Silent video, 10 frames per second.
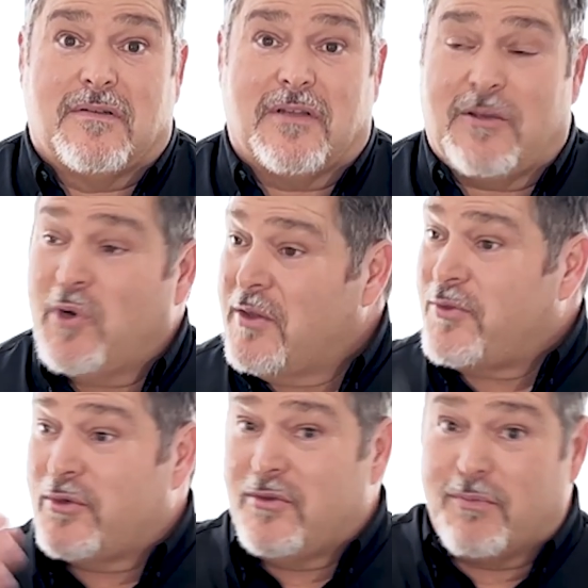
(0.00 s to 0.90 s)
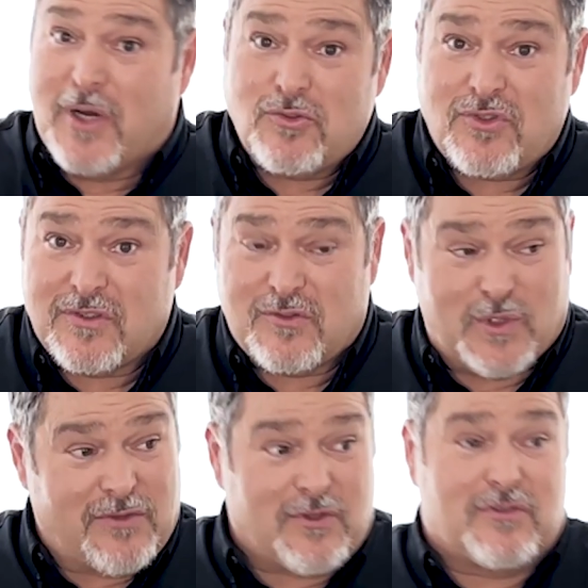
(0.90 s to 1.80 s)
They went through the motions,
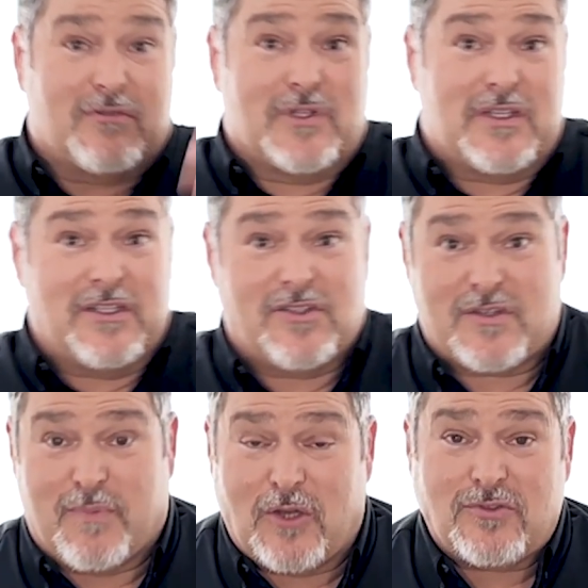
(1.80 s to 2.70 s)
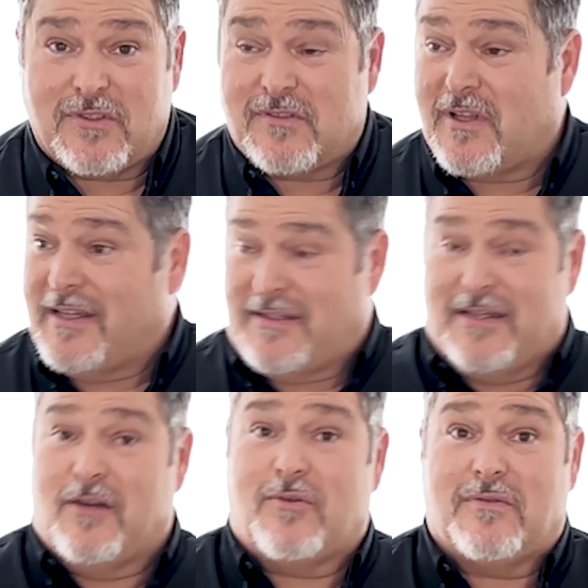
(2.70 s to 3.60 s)
went through the religious motions like they
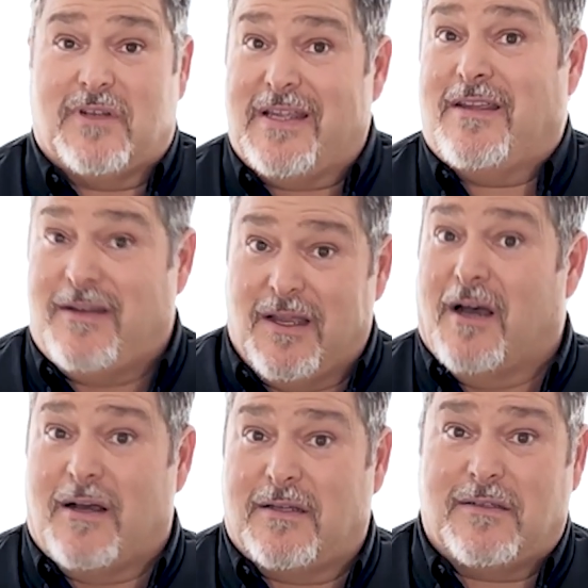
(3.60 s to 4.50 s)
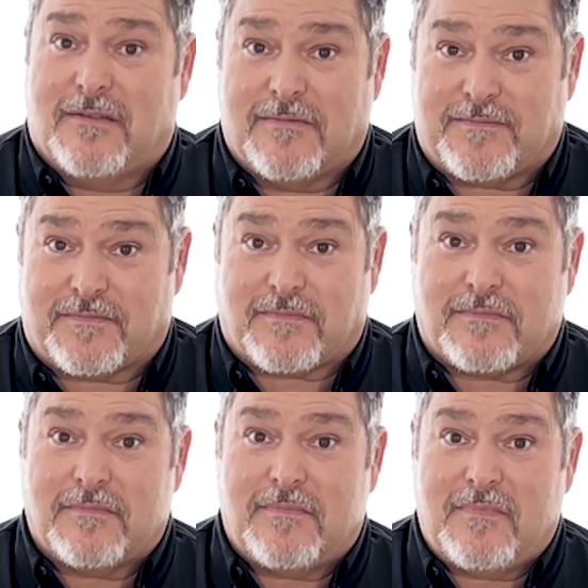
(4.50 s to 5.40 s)
don't need God.
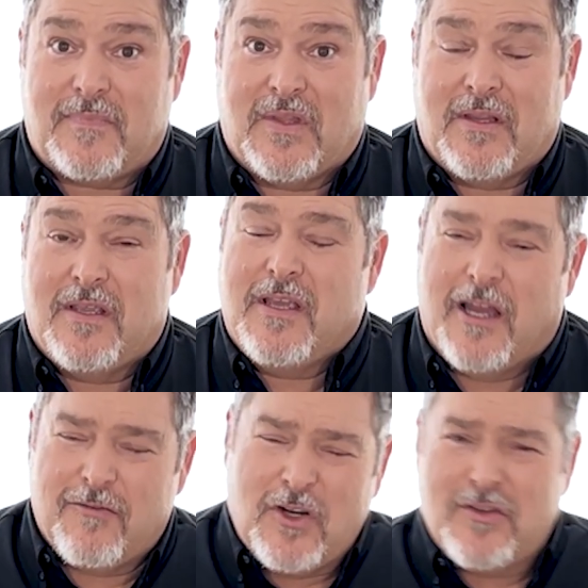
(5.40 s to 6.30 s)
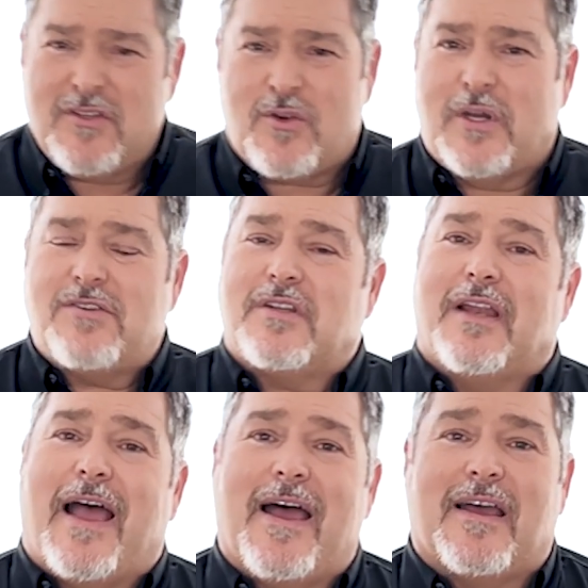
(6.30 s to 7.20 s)
I've heard this
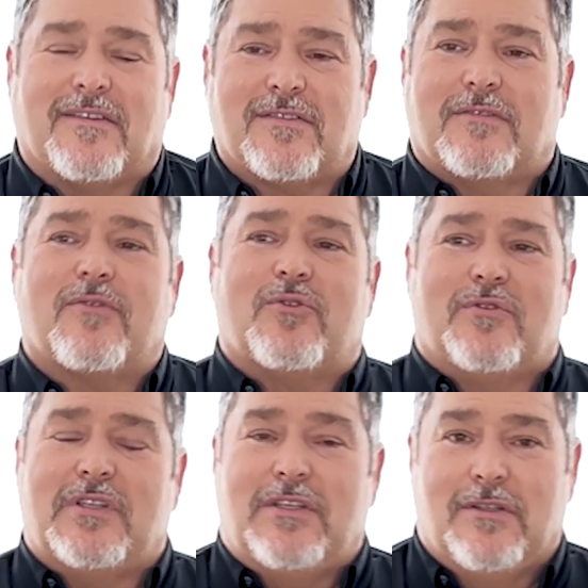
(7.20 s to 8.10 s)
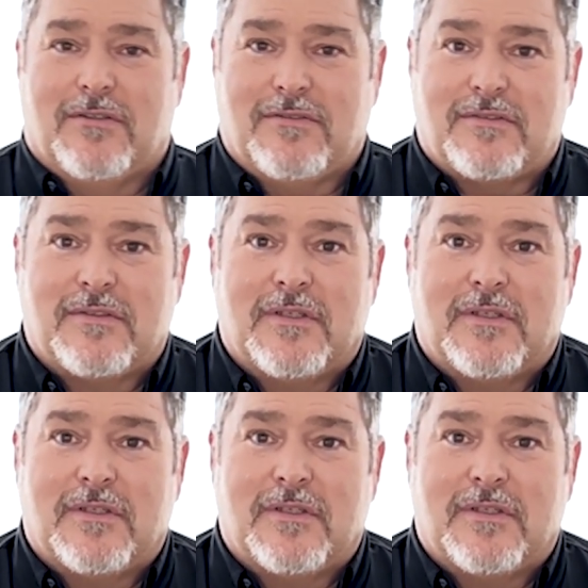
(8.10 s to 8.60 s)
question asked through the years